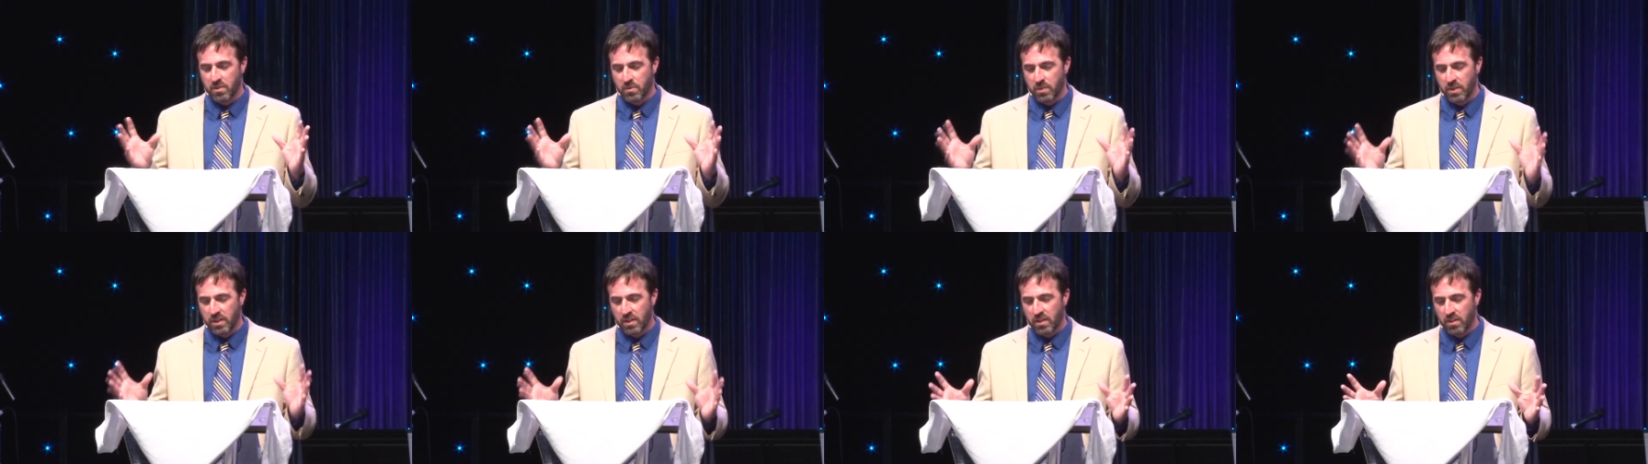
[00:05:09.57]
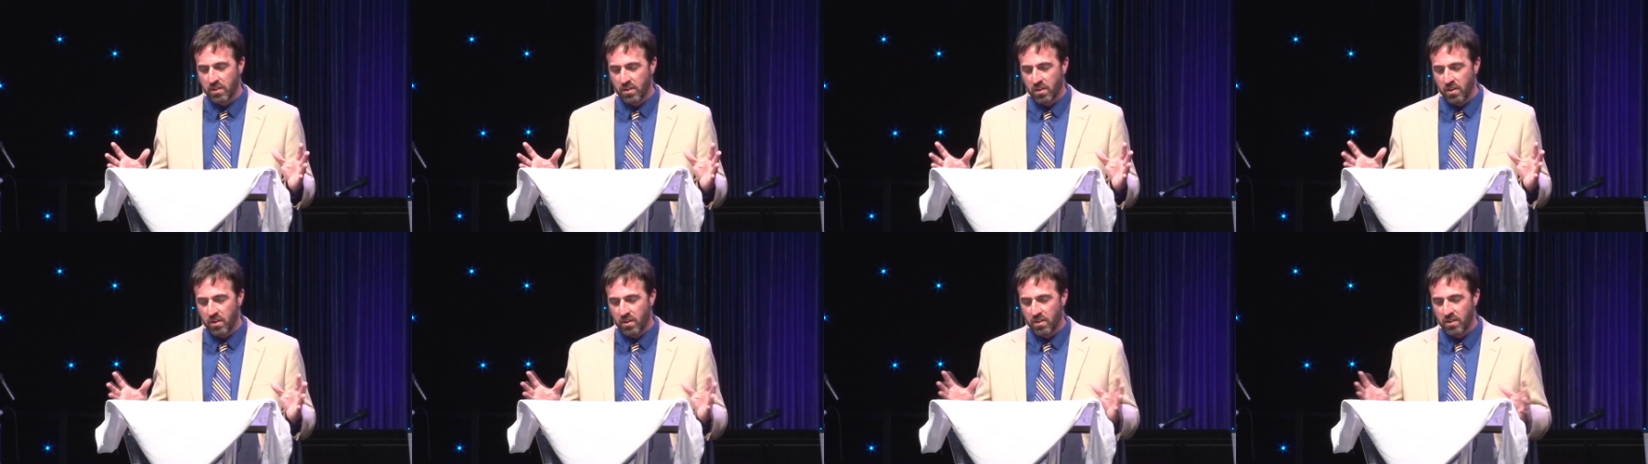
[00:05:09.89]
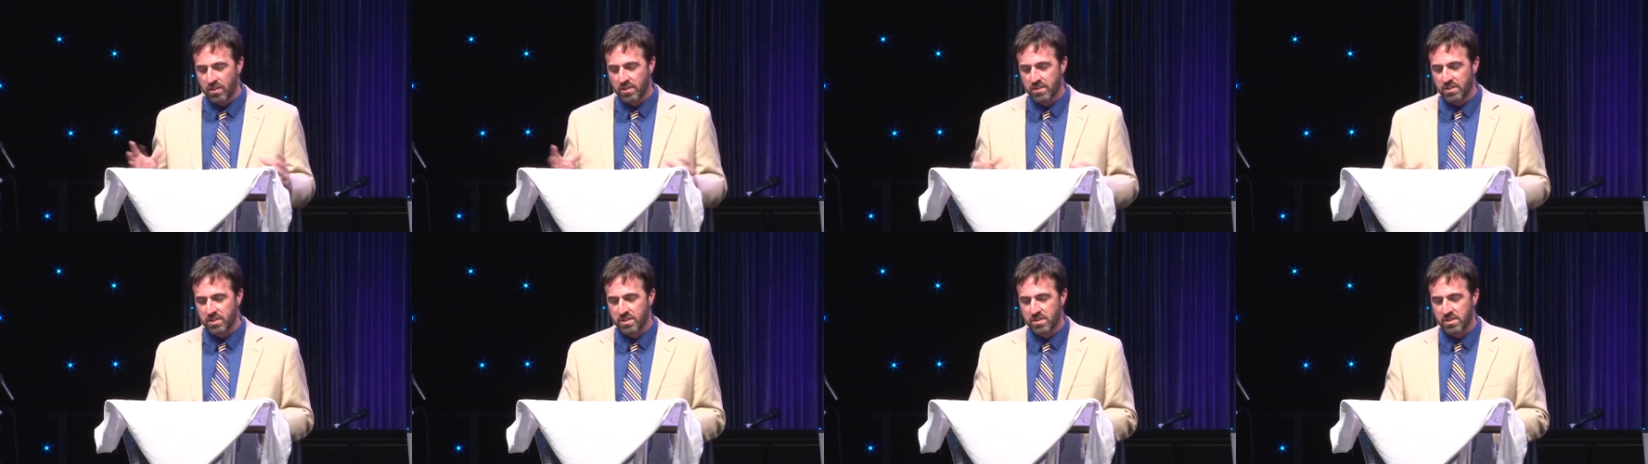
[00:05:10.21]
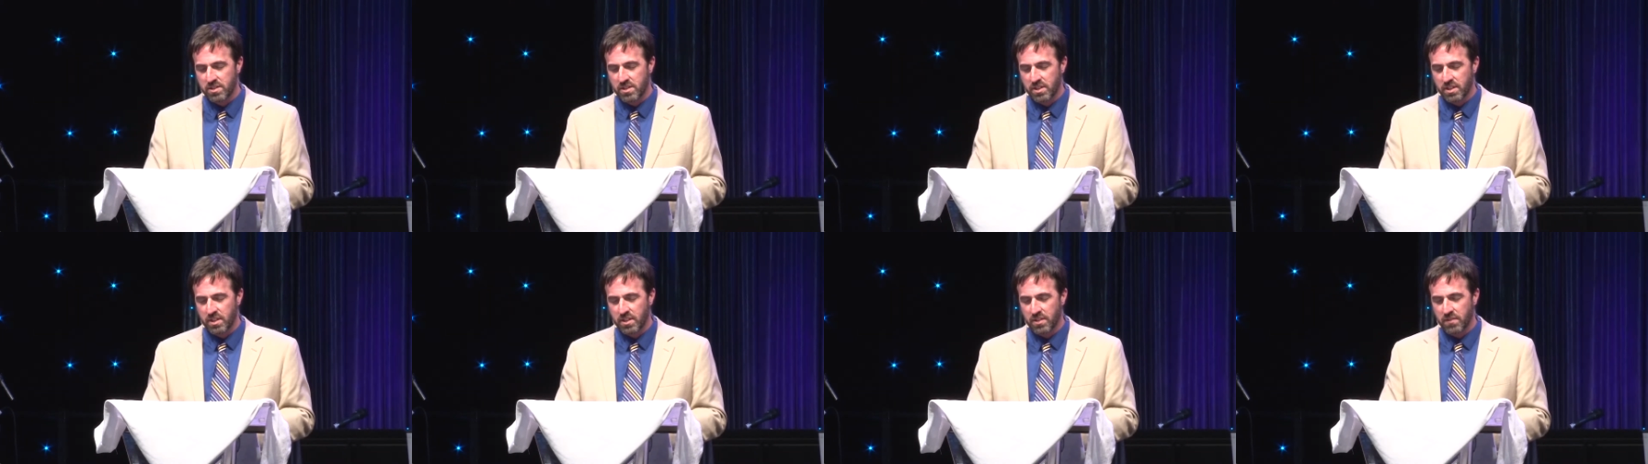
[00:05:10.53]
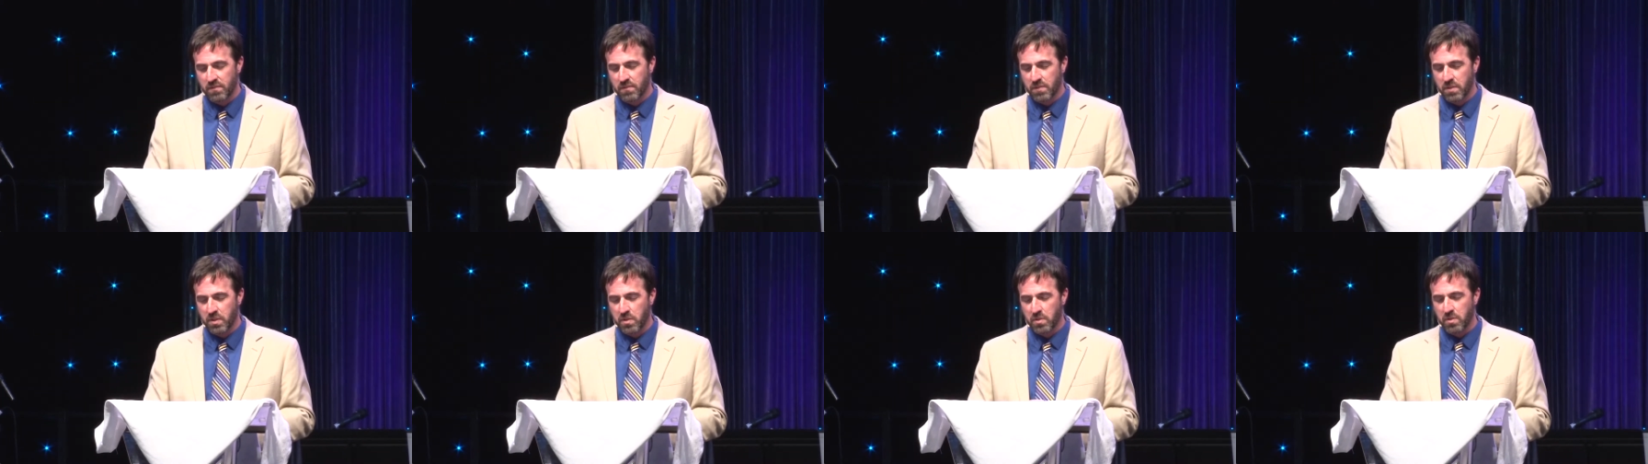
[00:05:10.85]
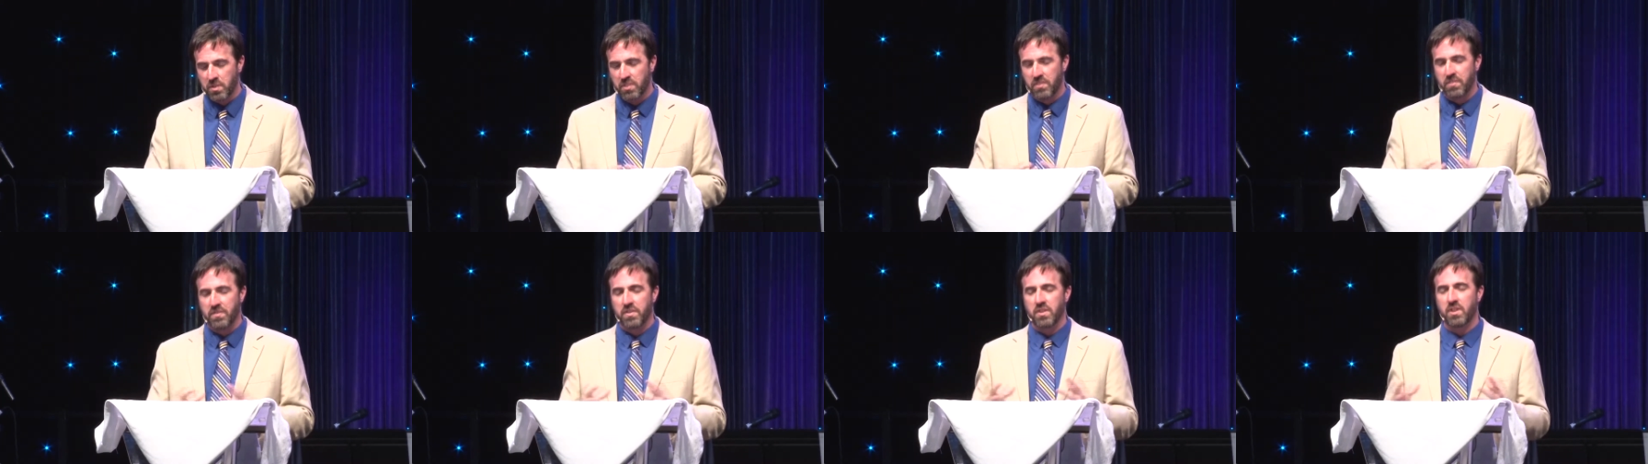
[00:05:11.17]
we long to see a view
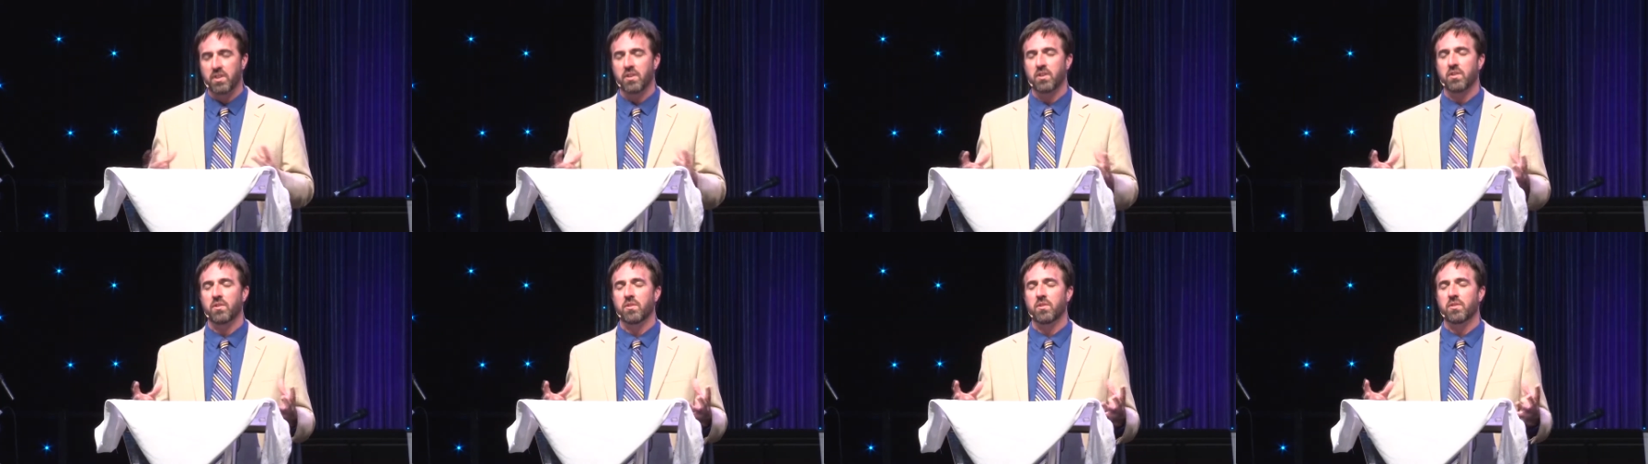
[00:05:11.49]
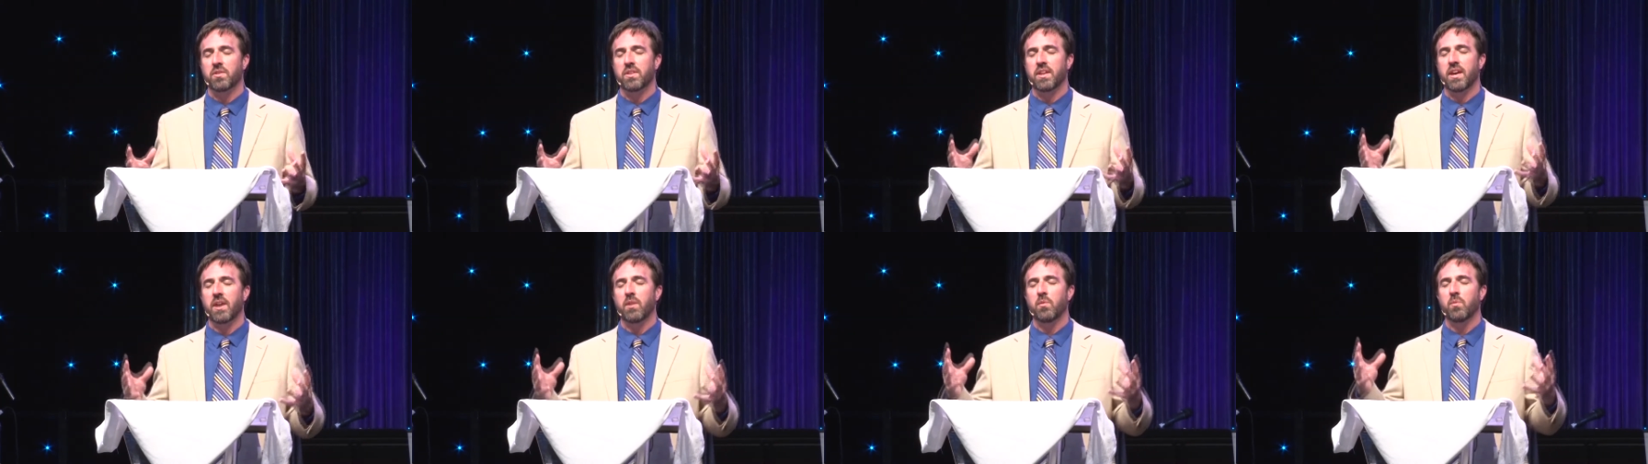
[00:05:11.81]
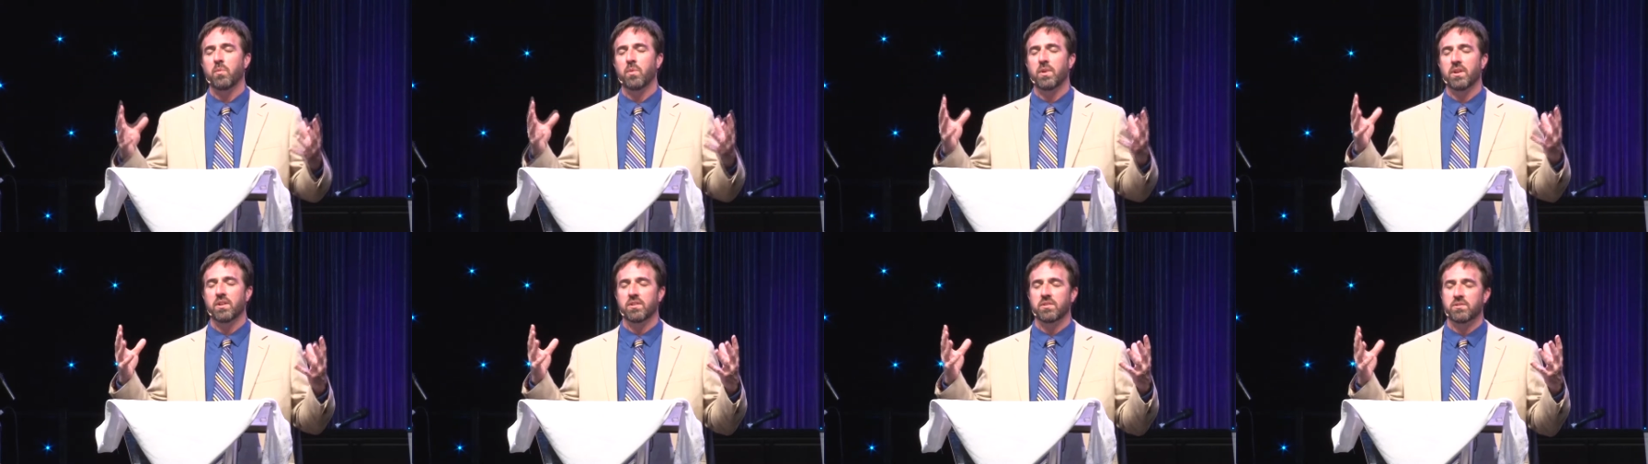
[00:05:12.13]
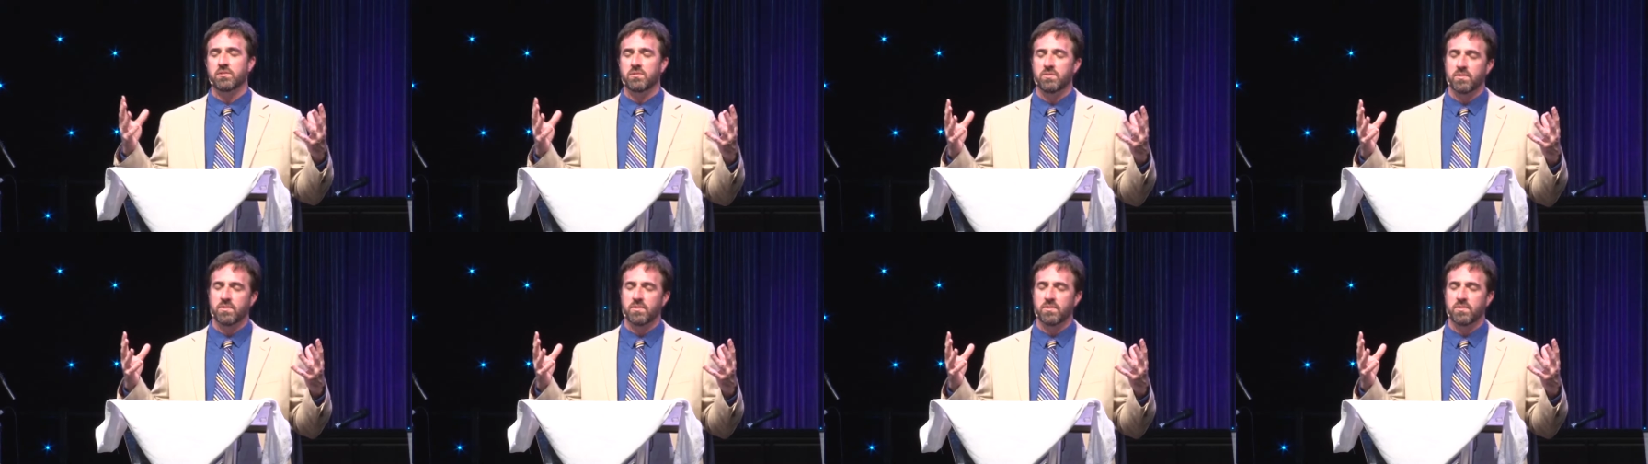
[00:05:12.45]
of you that will